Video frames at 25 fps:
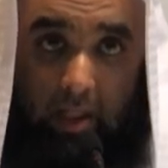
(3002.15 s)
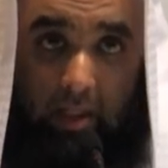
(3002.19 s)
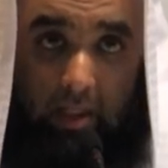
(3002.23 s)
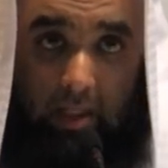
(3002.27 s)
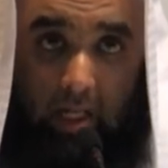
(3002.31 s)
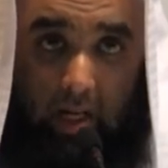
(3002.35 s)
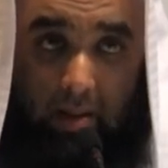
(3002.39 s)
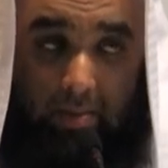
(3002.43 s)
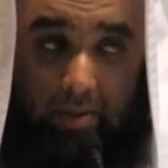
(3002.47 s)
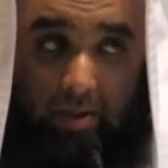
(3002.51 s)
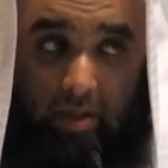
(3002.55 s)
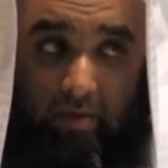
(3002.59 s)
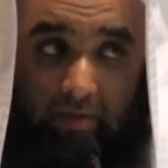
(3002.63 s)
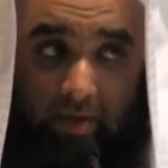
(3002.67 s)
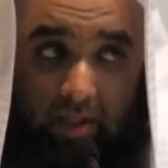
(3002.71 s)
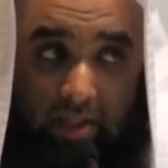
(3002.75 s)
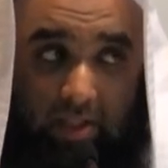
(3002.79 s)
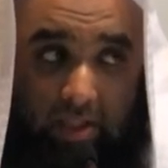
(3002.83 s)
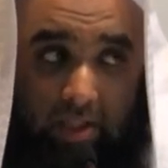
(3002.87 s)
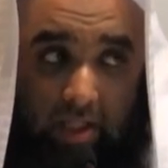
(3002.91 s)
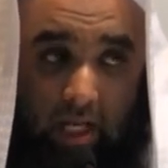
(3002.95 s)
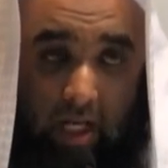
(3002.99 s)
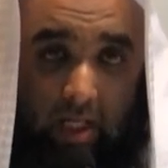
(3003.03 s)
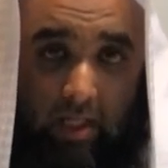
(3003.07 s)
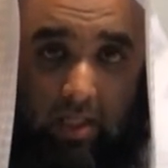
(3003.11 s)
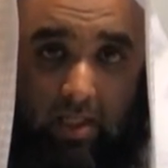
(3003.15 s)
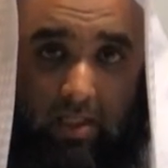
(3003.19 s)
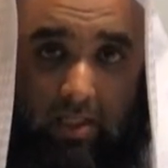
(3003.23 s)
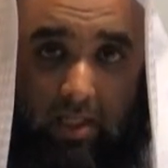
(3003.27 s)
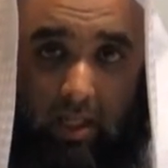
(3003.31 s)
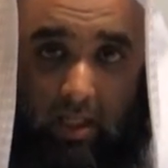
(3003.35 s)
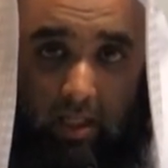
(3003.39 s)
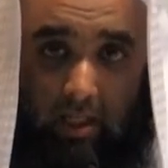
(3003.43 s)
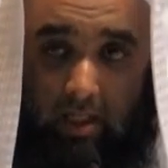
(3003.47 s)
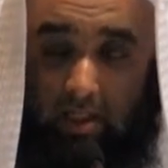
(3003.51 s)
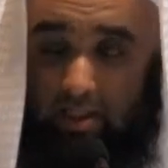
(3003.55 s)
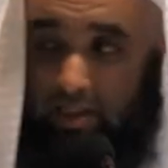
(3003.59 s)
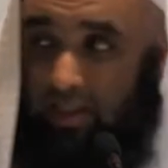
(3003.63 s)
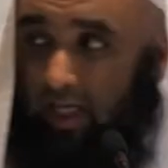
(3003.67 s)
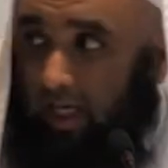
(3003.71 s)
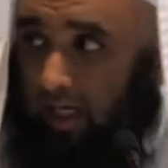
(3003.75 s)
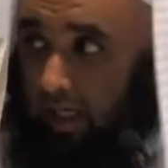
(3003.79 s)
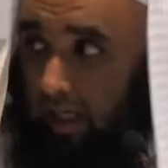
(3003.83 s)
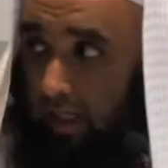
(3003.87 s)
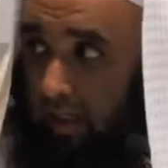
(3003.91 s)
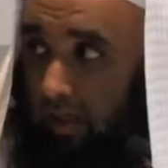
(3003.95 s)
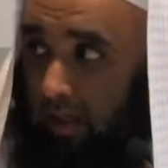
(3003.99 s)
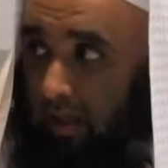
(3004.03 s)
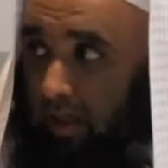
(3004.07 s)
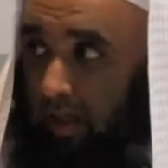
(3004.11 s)
in terms of its status, then it is
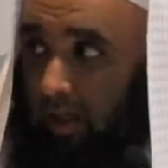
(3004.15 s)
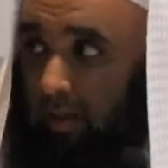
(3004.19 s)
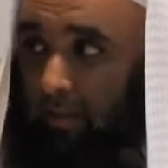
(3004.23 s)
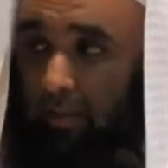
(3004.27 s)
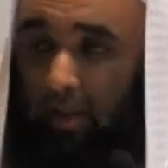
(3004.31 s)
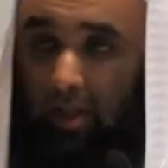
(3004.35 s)
second.